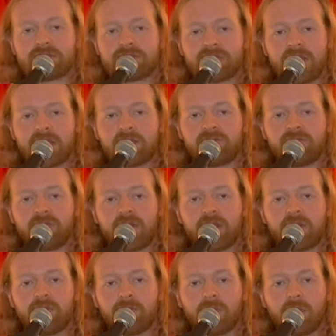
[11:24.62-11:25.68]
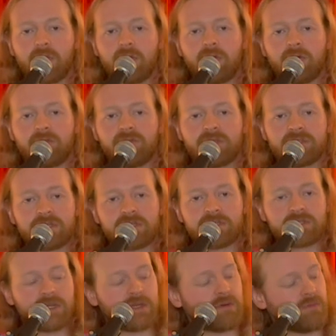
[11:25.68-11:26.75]
fret of the G string
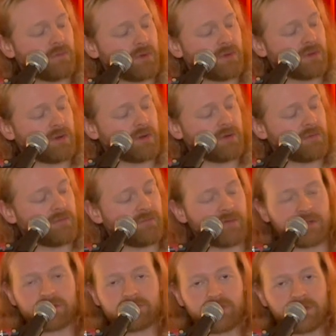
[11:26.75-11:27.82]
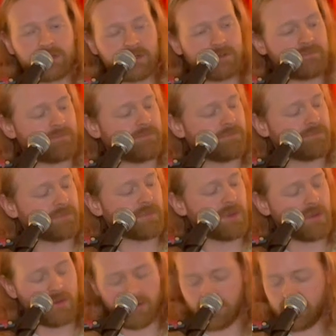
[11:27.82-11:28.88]
with our first finger,
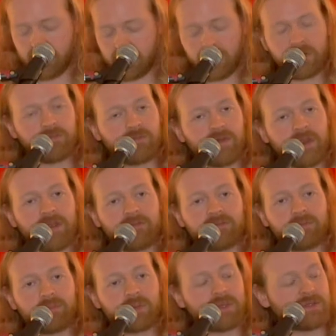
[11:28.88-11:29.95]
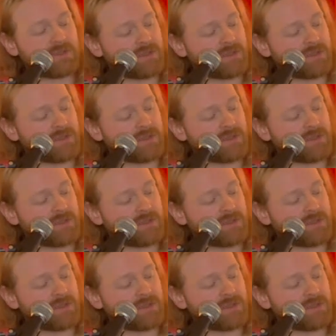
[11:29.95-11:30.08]
third fret of the B string